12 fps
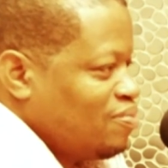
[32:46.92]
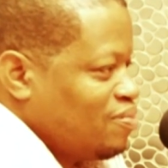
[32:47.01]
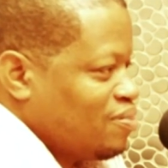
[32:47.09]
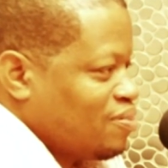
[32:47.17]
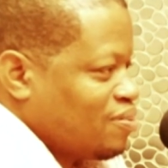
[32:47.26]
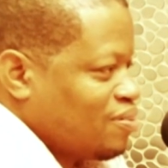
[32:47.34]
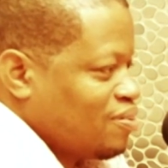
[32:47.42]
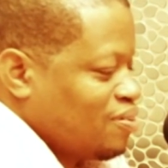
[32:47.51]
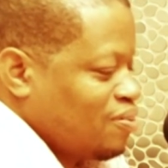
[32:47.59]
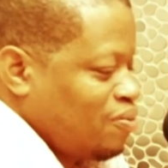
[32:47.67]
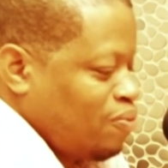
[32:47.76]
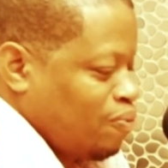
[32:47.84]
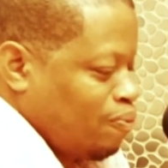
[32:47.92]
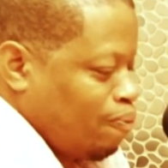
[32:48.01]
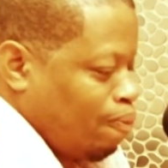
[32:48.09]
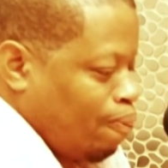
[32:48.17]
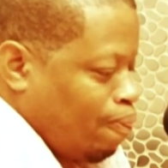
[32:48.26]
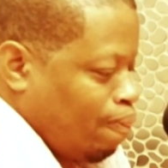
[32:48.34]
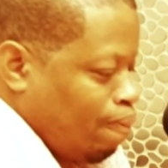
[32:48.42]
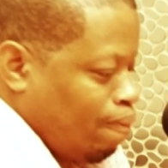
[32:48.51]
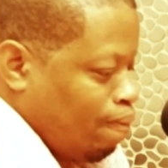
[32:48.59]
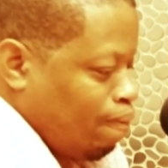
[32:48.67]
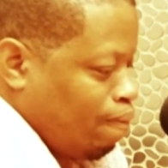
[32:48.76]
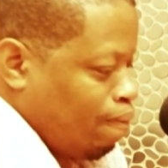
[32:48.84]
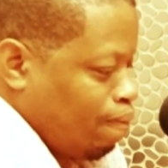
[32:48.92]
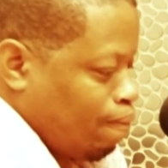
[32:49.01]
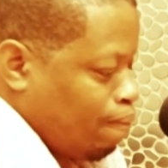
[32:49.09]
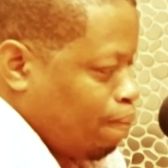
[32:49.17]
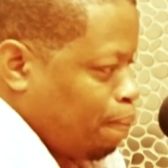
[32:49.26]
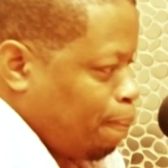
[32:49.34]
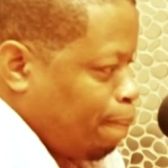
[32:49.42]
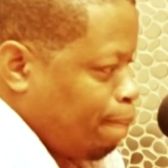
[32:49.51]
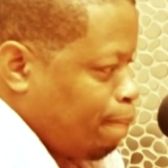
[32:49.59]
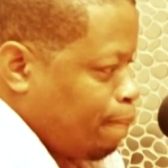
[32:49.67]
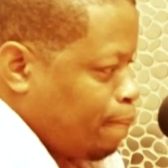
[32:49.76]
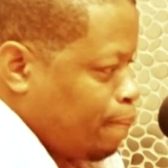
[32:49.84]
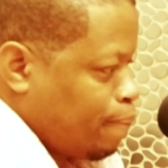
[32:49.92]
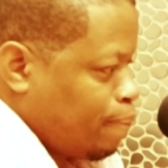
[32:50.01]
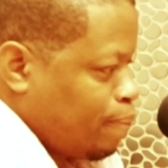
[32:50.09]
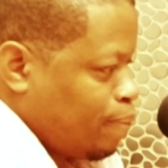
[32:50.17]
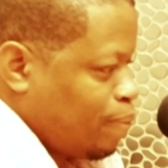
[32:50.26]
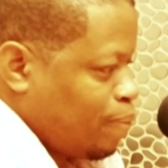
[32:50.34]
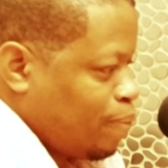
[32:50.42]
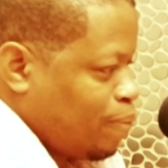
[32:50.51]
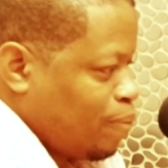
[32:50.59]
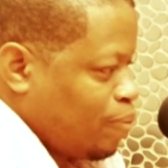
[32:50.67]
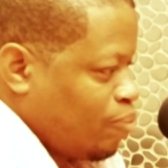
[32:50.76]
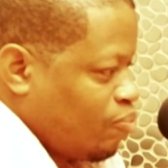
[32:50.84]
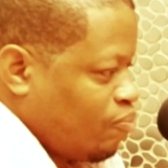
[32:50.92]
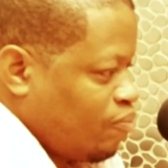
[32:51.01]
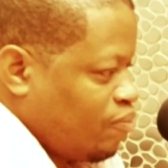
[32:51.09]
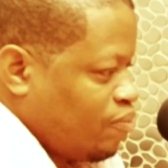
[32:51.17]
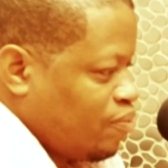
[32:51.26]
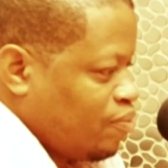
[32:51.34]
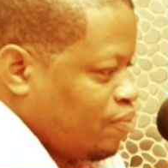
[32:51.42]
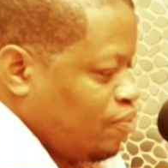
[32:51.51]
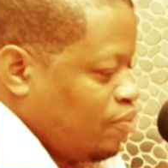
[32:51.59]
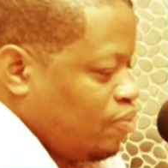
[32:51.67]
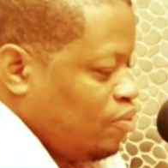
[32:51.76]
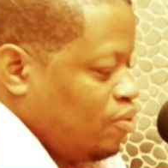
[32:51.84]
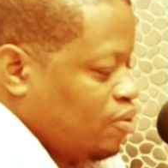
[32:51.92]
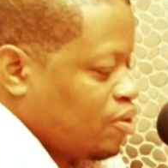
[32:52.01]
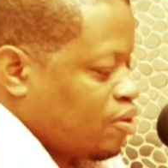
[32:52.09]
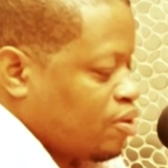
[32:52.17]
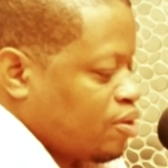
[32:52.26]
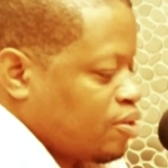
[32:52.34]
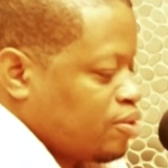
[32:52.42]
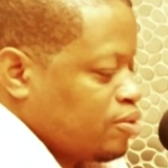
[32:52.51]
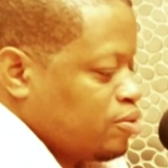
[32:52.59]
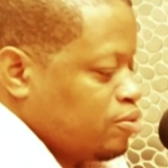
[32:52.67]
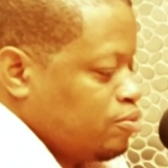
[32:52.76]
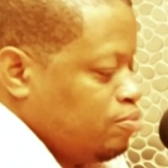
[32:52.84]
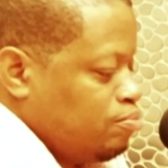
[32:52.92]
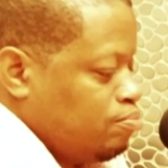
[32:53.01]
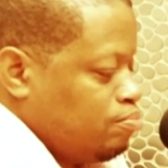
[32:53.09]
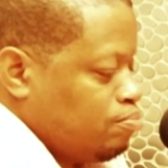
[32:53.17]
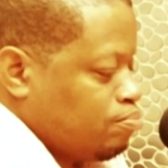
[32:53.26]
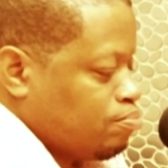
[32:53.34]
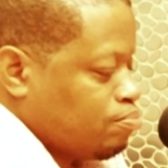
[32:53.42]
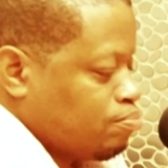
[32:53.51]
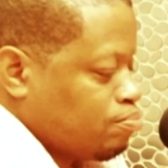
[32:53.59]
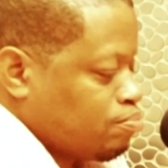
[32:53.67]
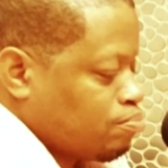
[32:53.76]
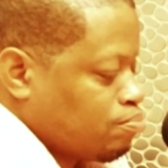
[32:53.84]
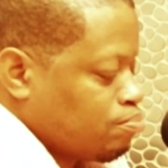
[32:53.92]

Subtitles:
(not speaking)